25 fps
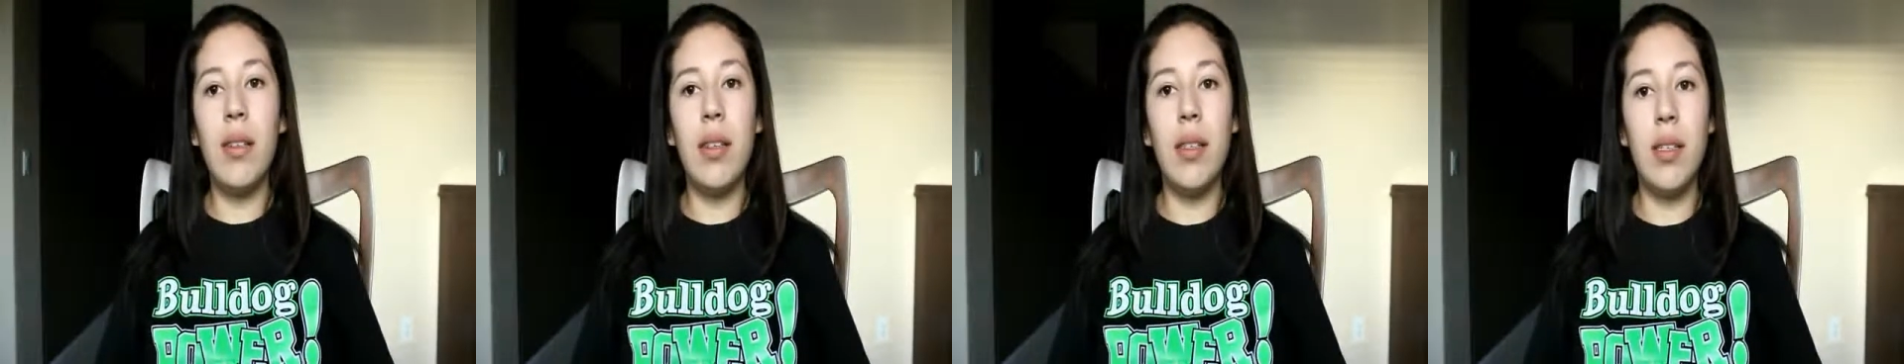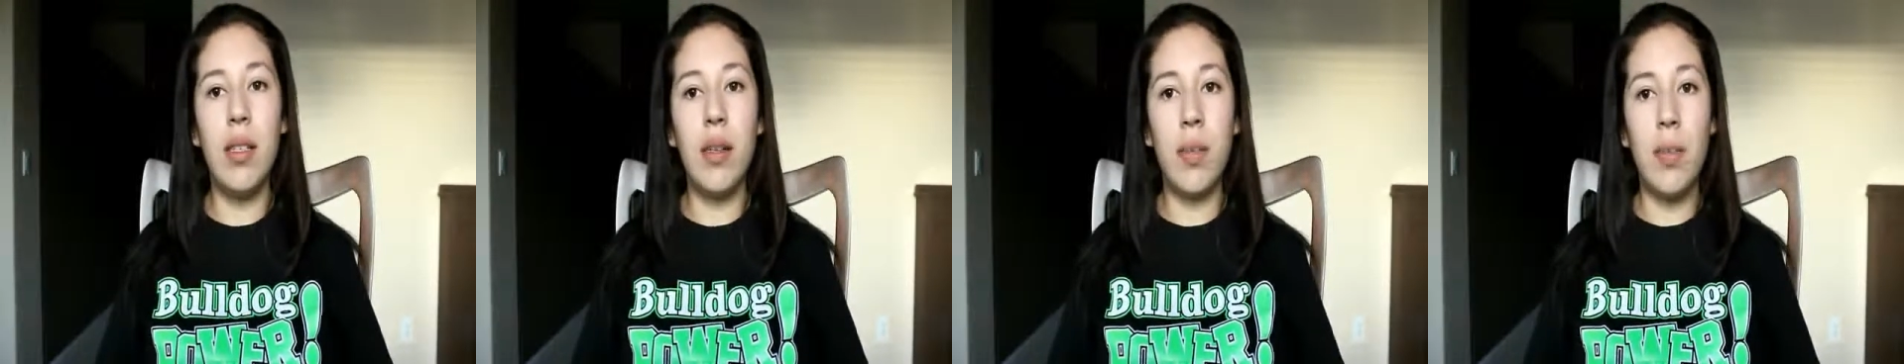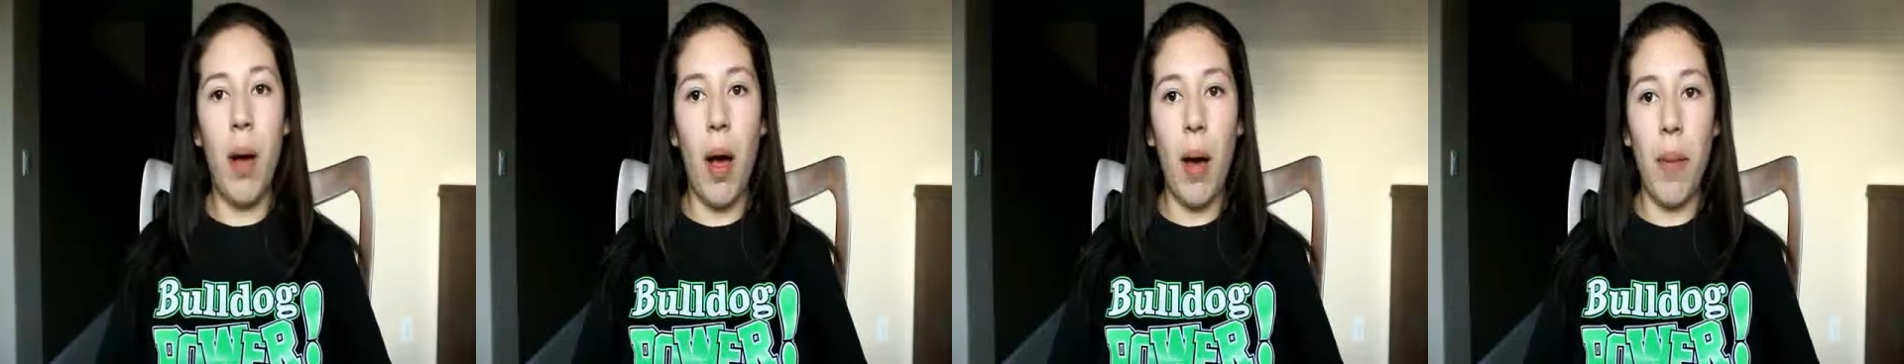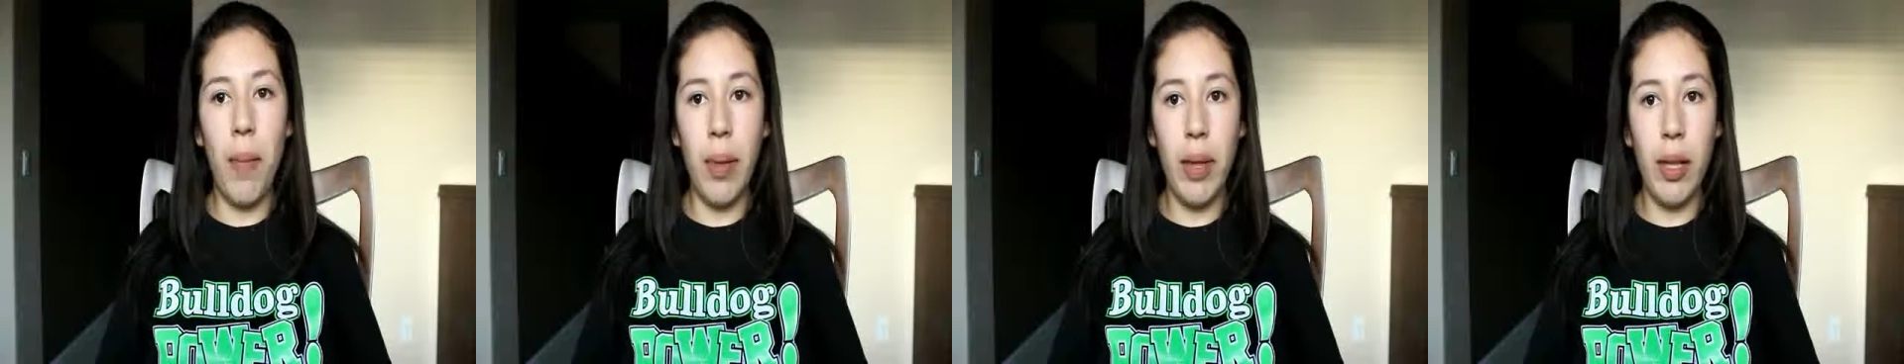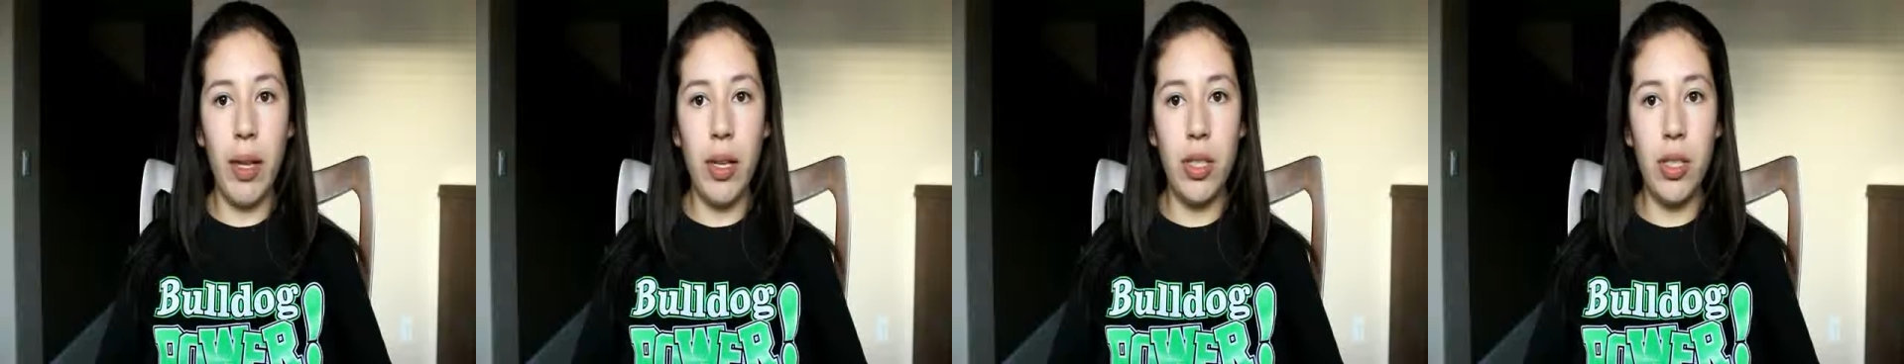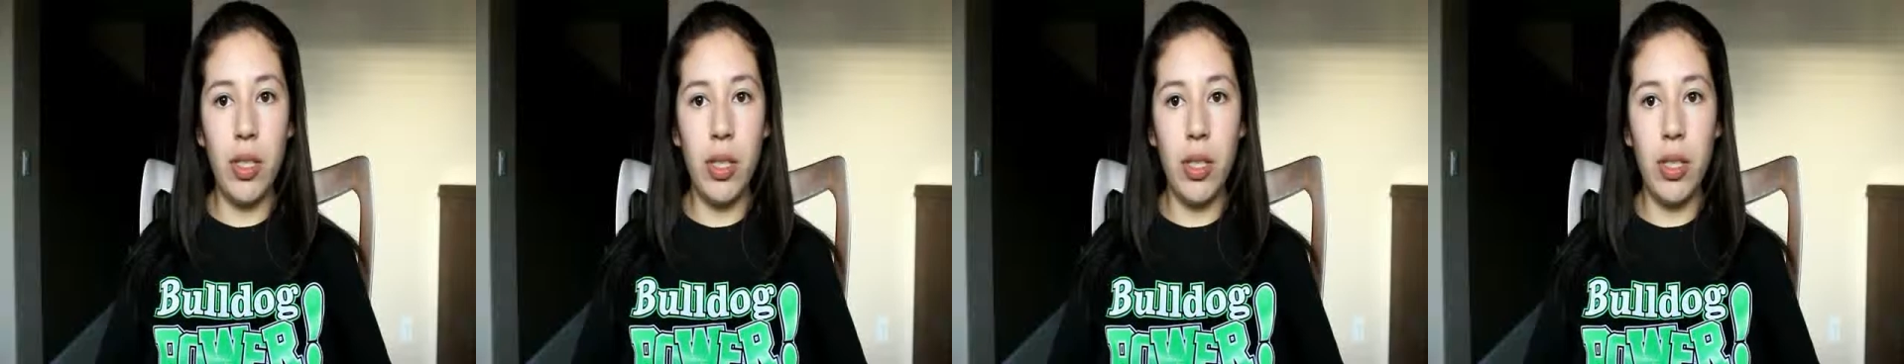Is the
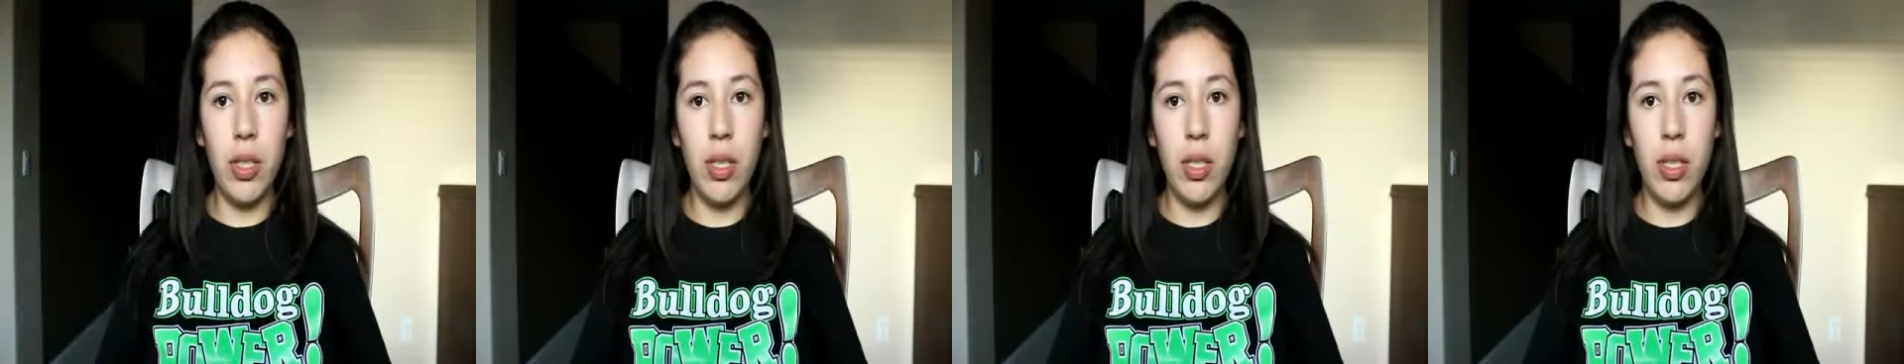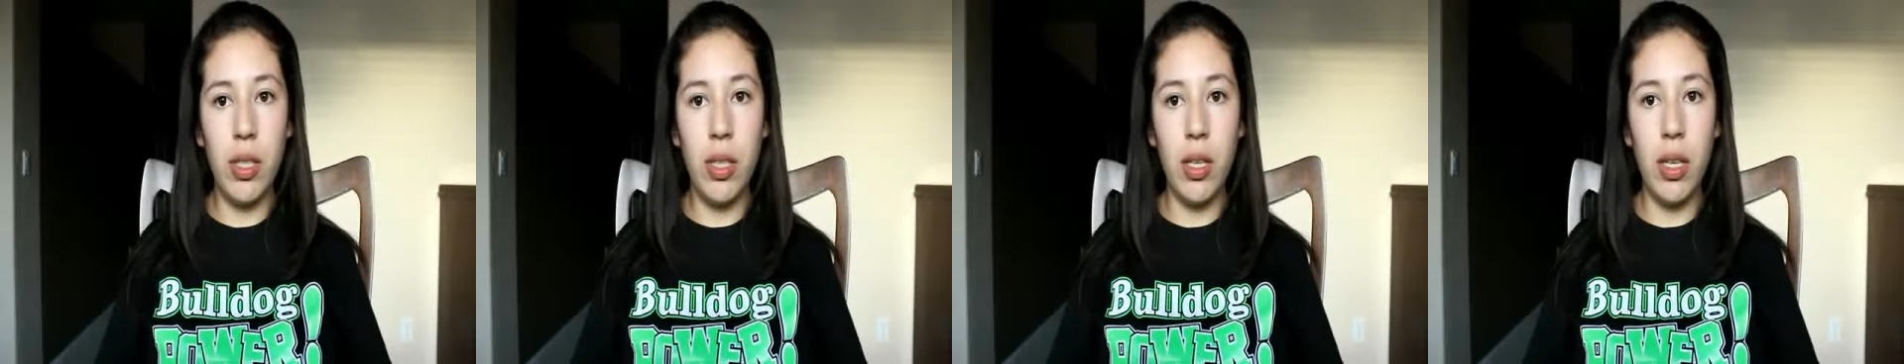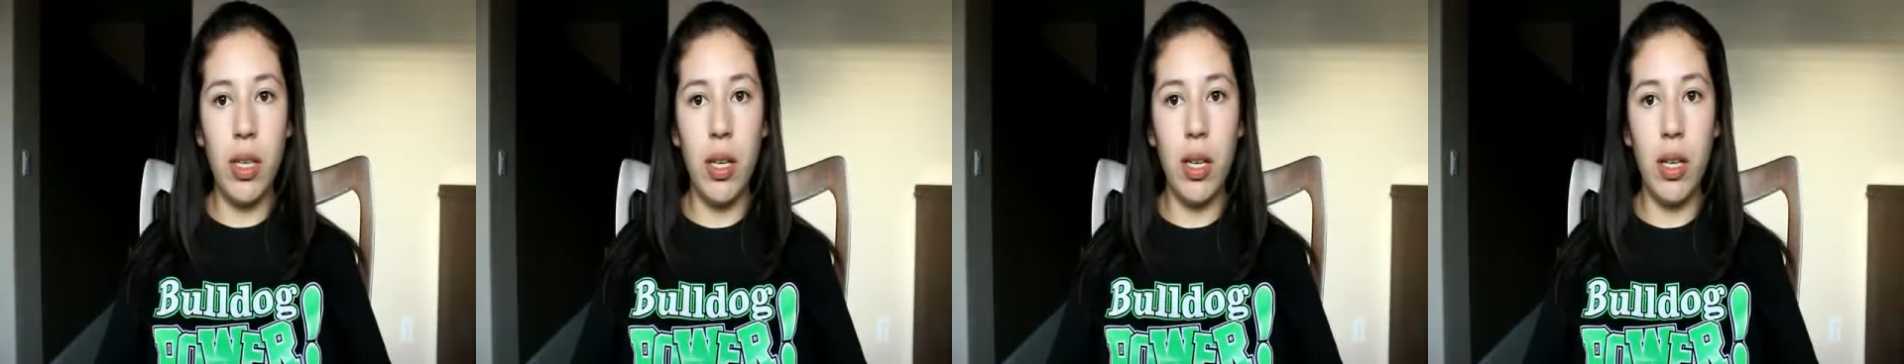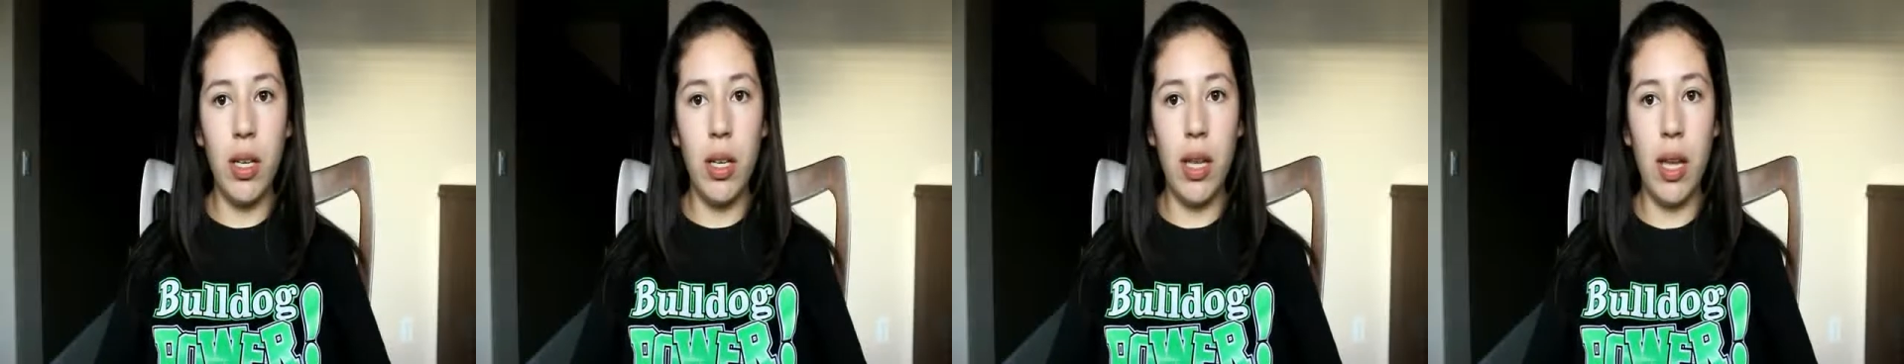population